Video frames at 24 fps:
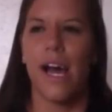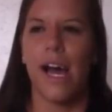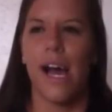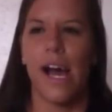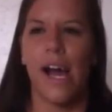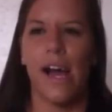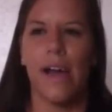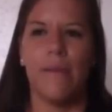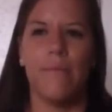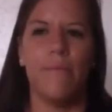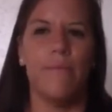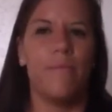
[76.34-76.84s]

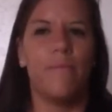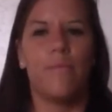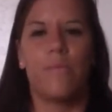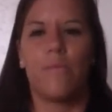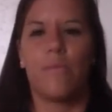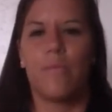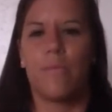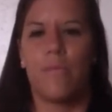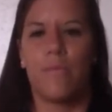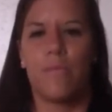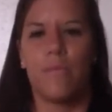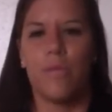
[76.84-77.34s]
I
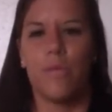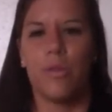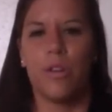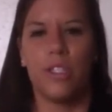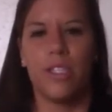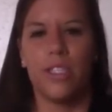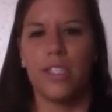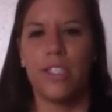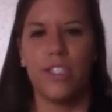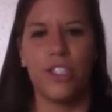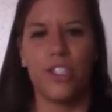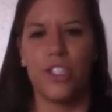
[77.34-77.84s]

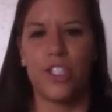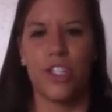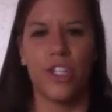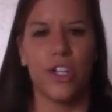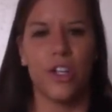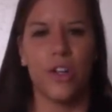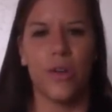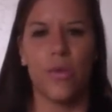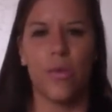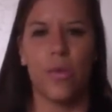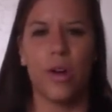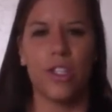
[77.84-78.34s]
wasn't
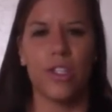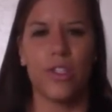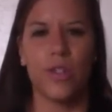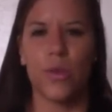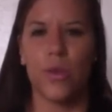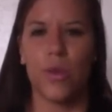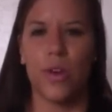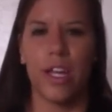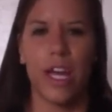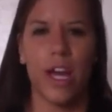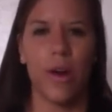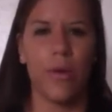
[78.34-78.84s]
sure what
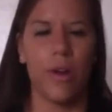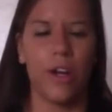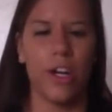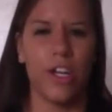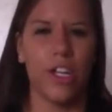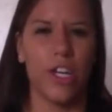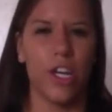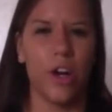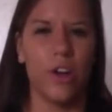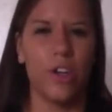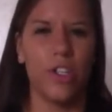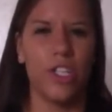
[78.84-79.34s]
sorority I wanted
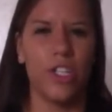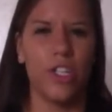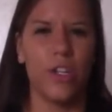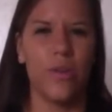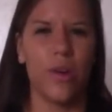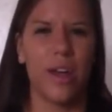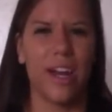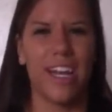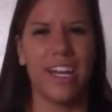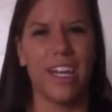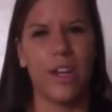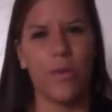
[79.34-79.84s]
to go
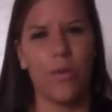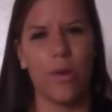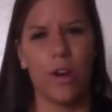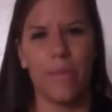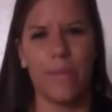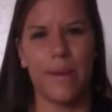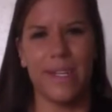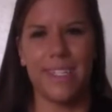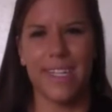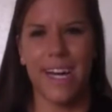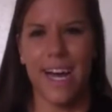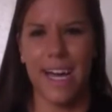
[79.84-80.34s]
to, and I didn't want
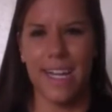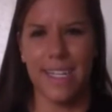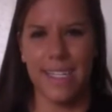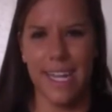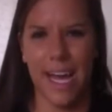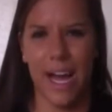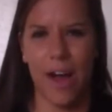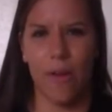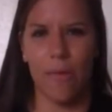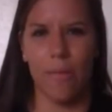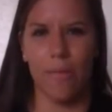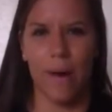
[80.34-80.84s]
to be tied
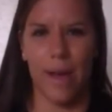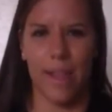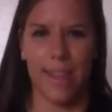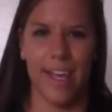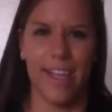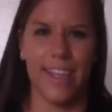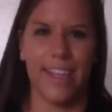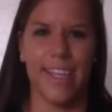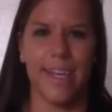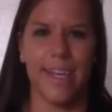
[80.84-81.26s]
down by that